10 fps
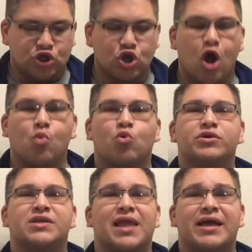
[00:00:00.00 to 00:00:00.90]
Star
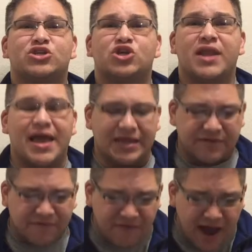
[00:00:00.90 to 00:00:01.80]
Wars: The Last Jedi
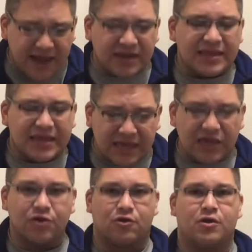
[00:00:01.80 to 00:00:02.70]
is finally
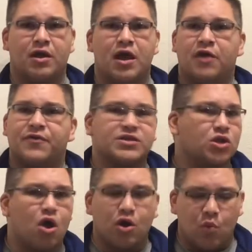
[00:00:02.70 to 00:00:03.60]
here.
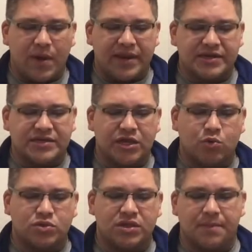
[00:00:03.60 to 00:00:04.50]
This long-awaited
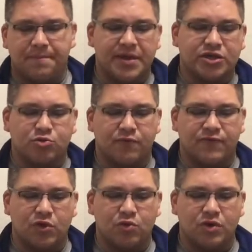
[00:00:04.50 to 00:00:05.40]
sequel to the
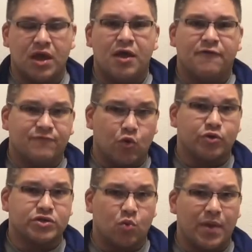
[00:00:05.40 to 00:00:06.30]
mixed-reviewed
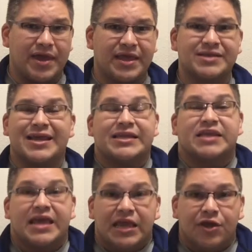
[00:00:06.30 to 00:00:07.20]
Force Awakens
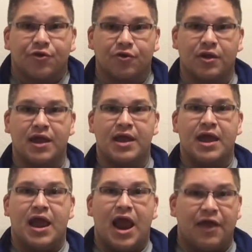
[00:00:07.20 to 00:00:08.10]
is here.
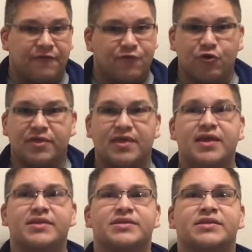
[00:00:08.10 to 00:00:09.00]
And the verdict
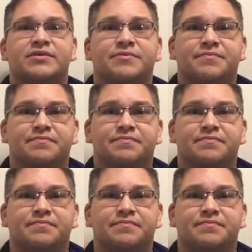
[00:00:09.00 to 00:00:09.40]
is...